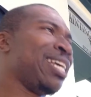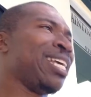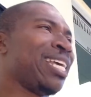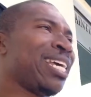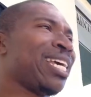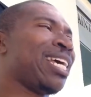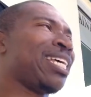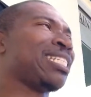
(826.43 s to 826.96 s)

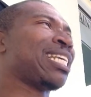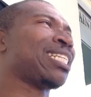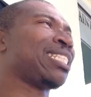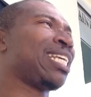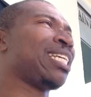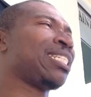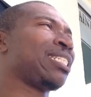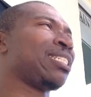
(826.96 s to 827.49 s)
Yes, I
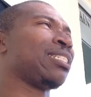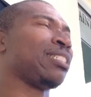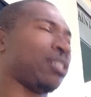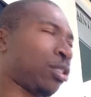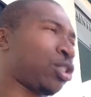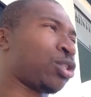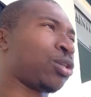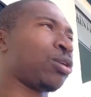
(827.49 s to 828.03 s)
think that
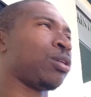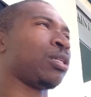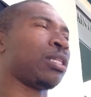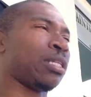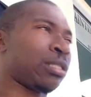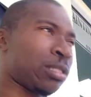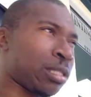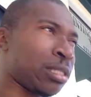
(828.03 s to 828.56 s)
the church,
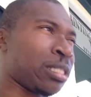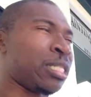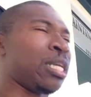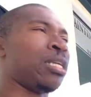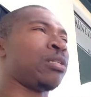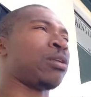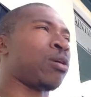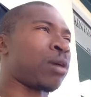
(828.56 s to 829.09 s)

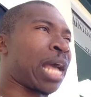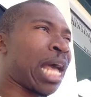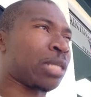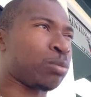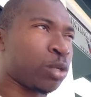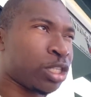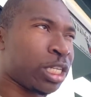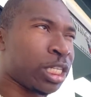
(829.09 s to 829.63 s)
the
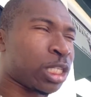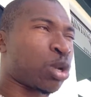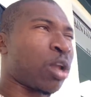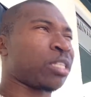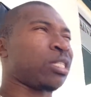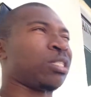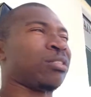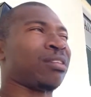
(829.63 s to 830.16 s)
gospel of Jesus
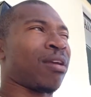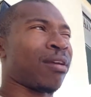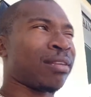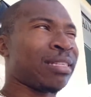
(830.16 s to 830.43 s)
Christ is